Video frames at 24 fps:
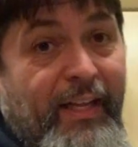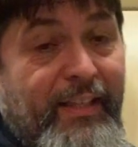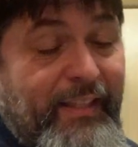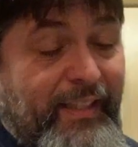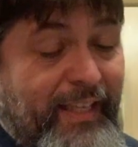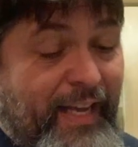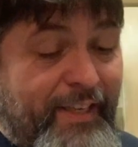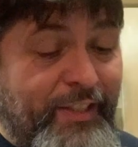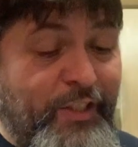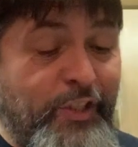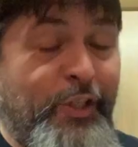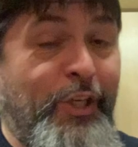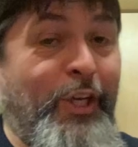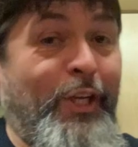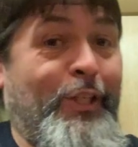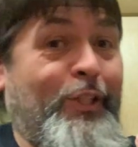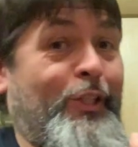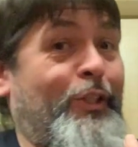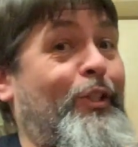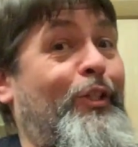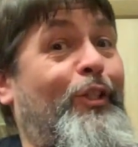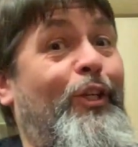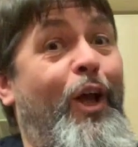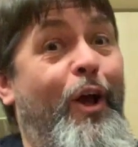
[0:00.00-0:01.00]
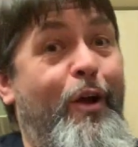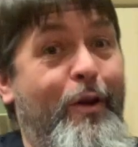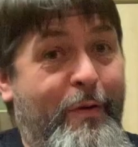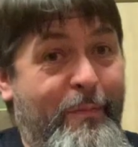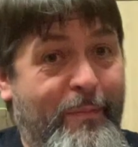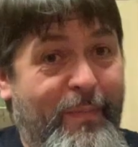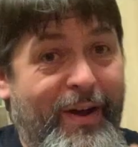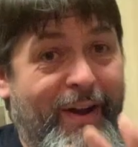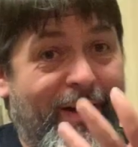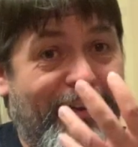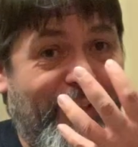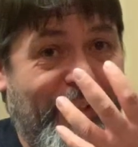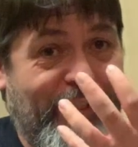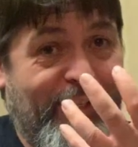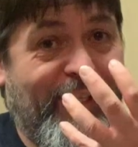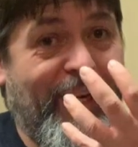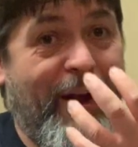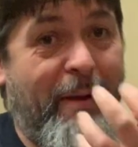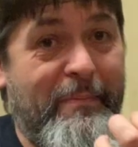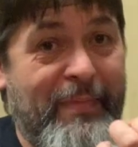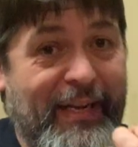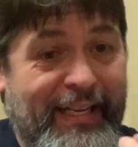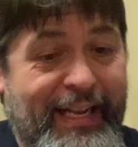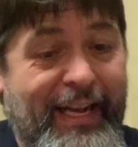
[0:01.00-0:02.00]
There's just so much
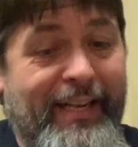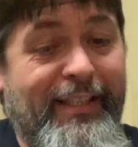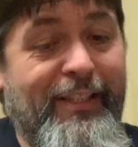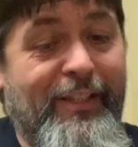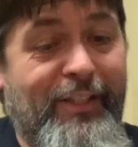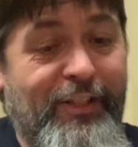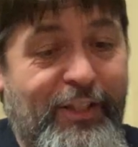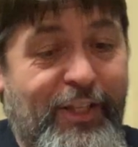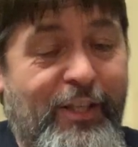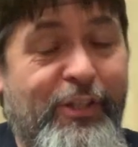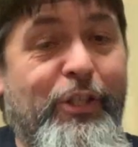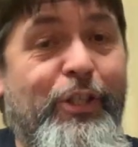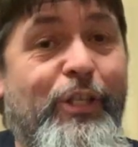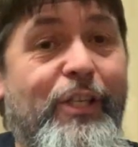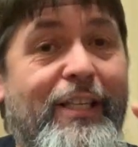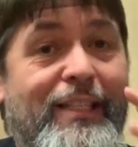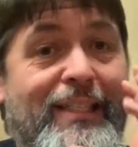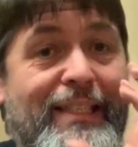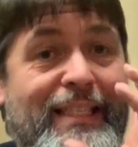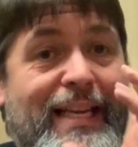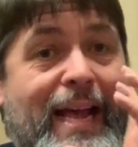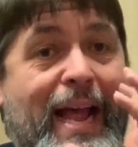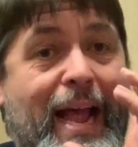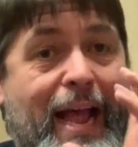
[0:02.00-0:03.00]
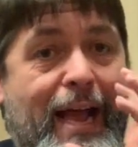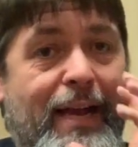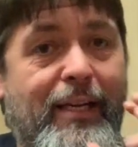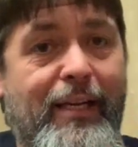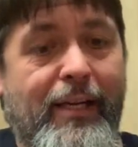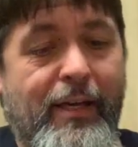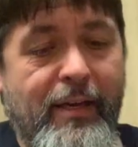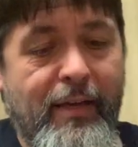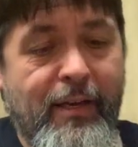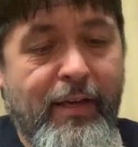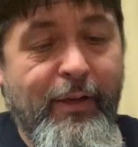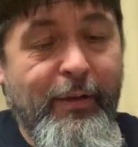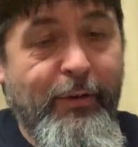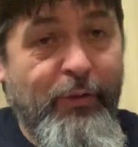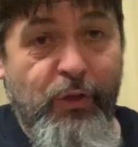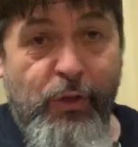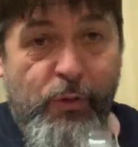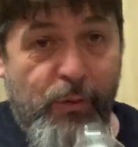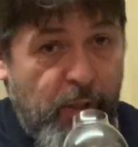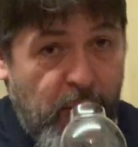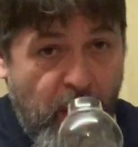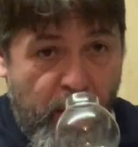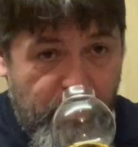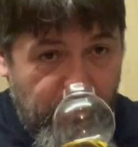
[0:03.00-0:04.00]
coming. That's such an attack.
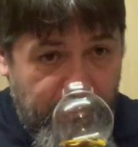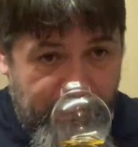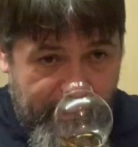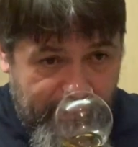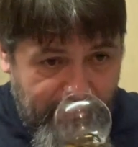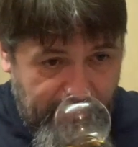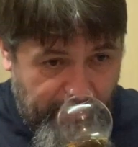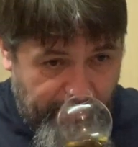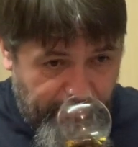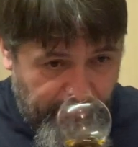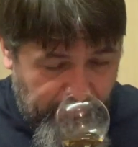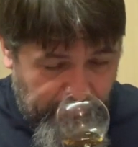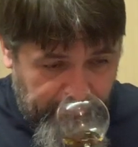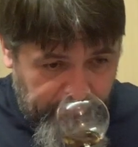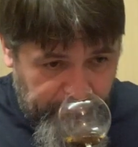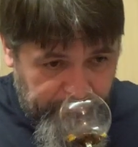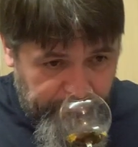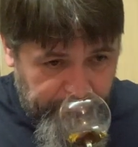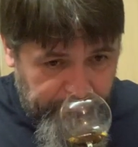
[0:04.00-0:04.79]
You don't need to even